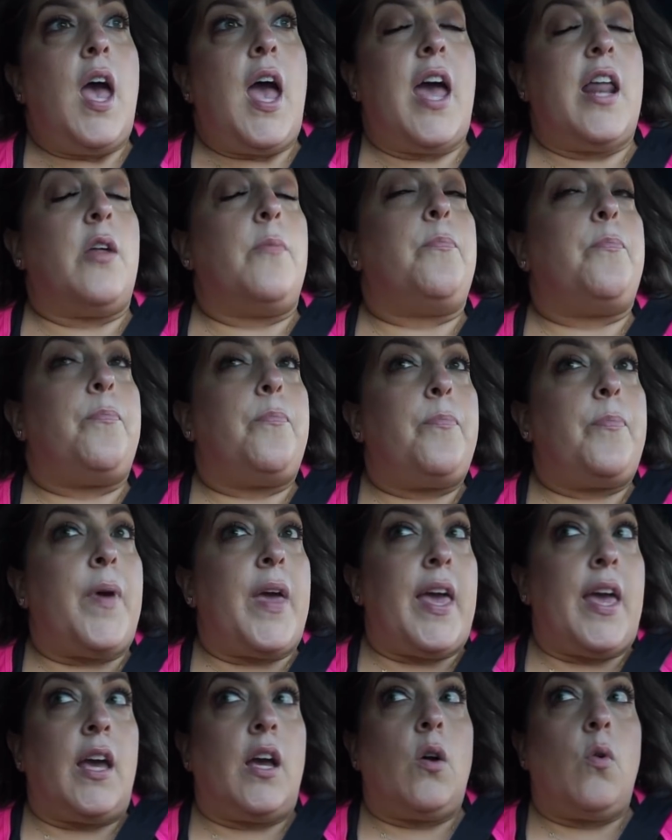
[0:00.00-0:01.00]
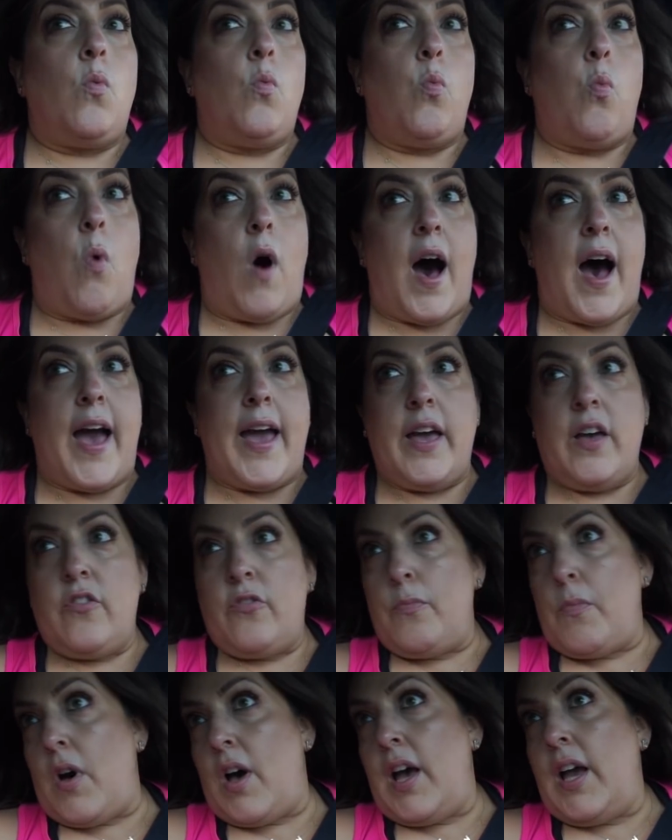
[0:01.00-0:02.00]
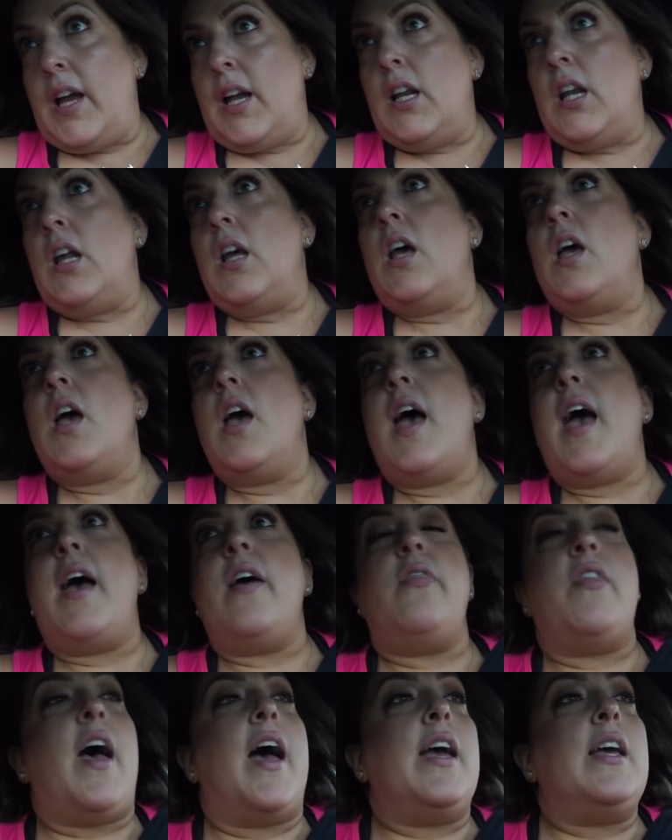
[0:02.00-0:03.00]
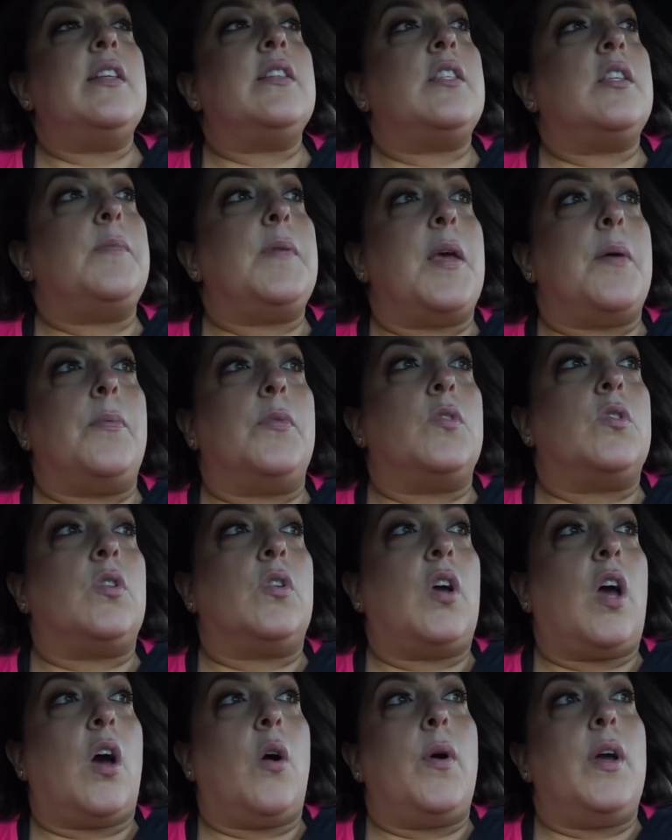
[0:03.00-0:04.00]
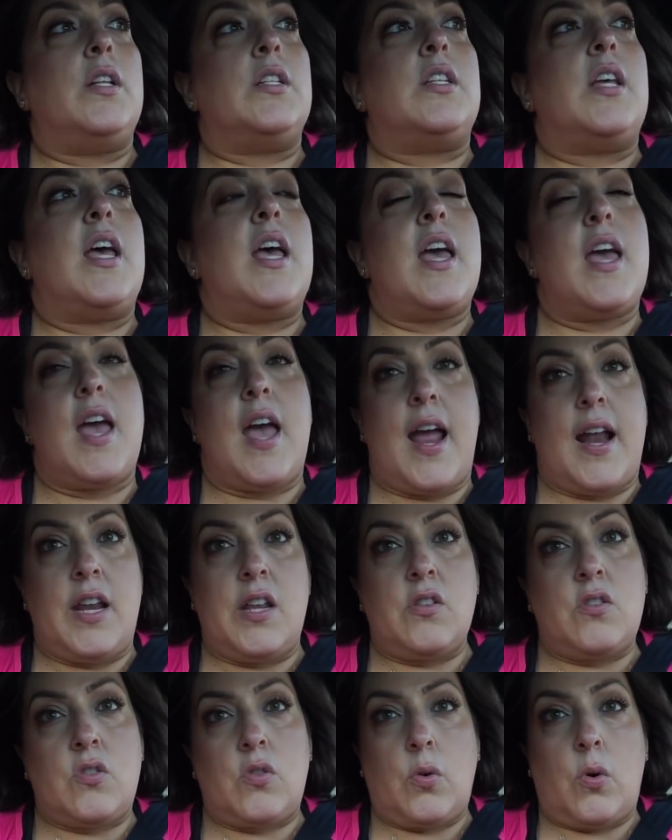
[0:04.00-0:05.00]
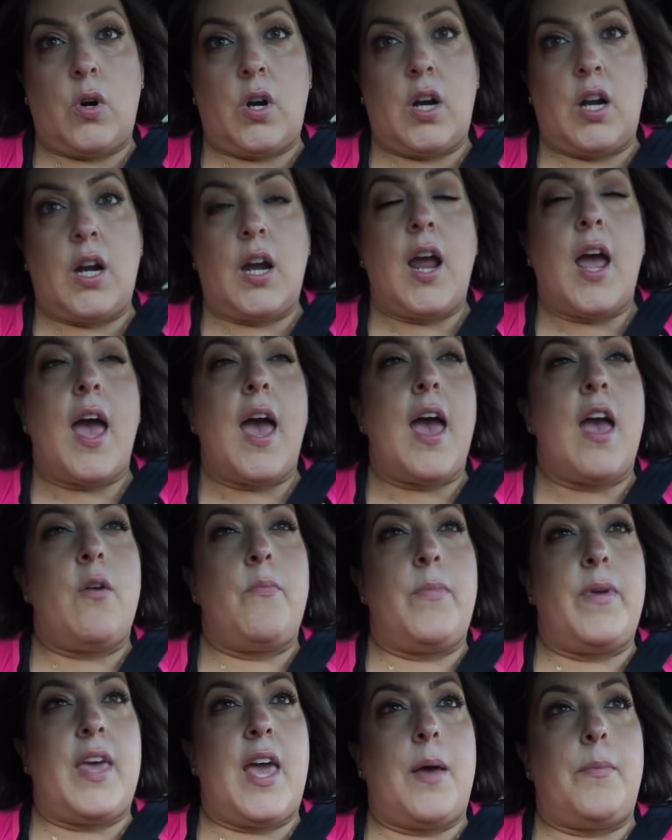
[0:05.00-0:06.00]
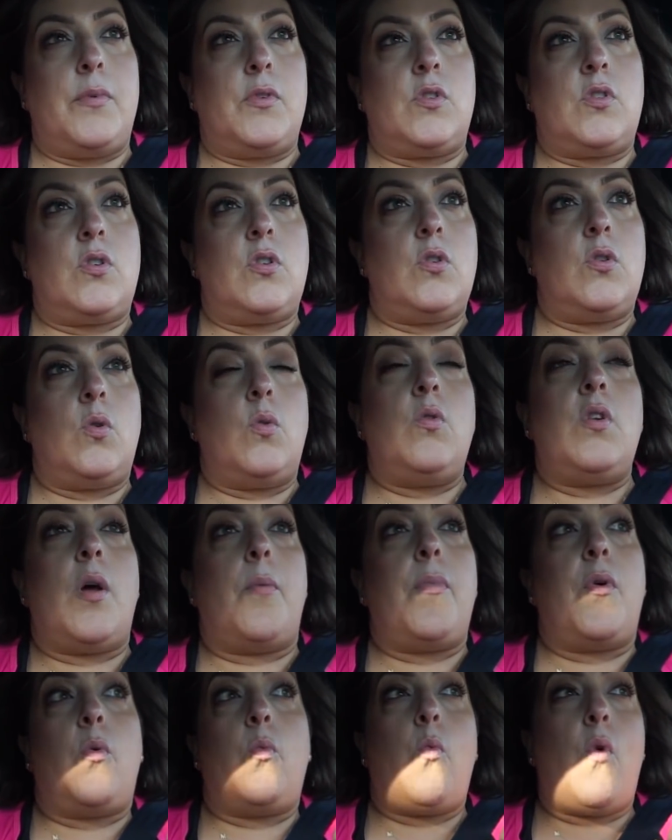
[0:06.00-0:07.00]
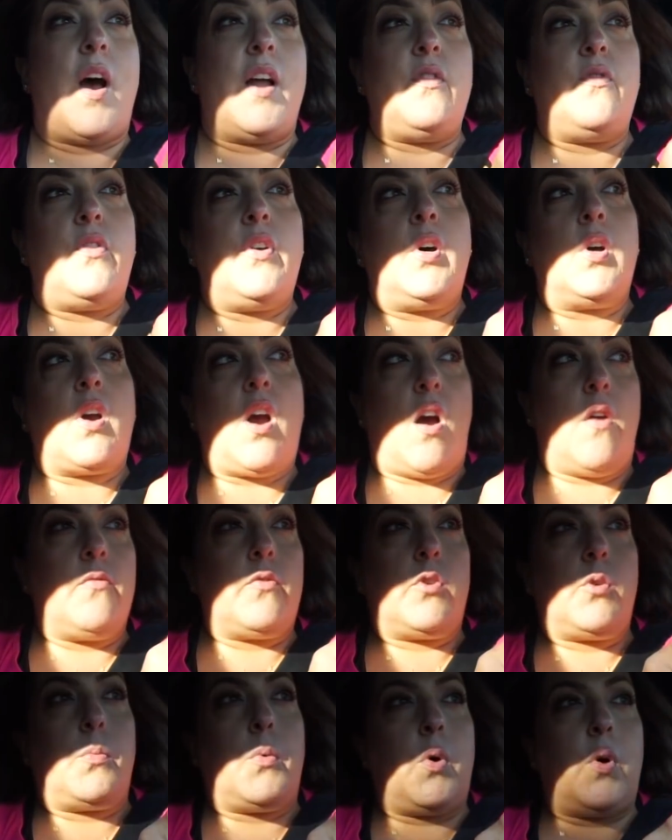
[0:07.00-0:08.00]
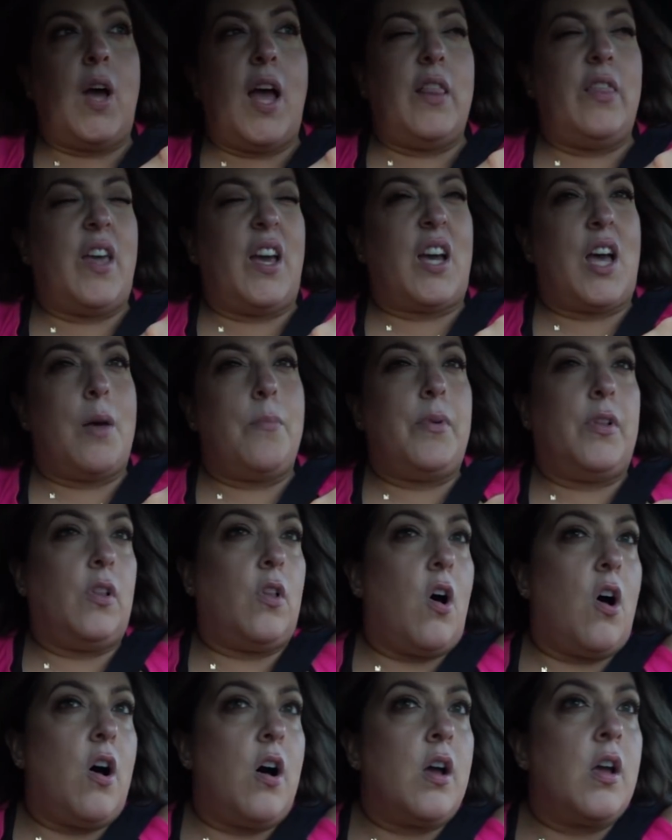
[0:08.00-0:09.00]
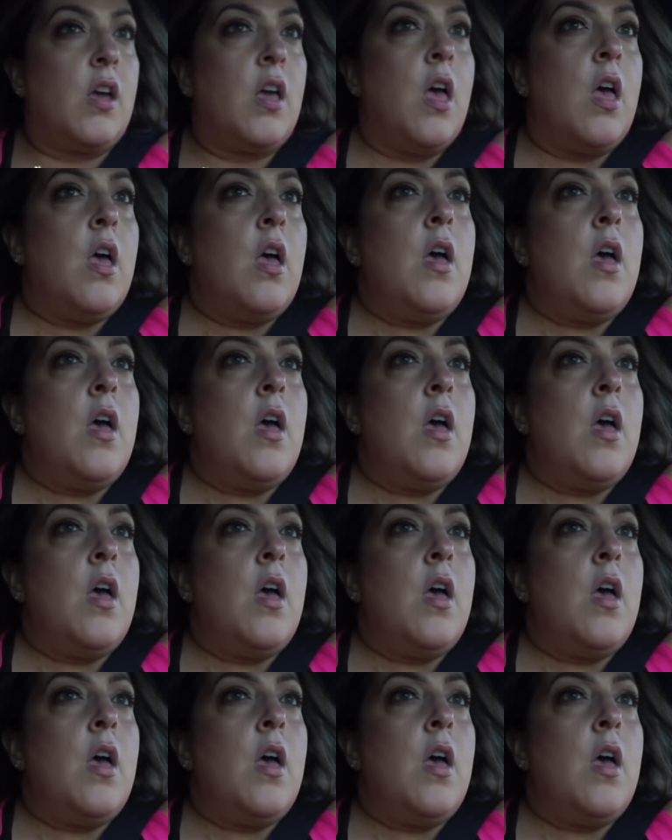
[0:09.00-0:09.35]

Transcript: and a big why of mine. And that is to be able to go into any store and be able to, number one, feel comfortable and like I belong.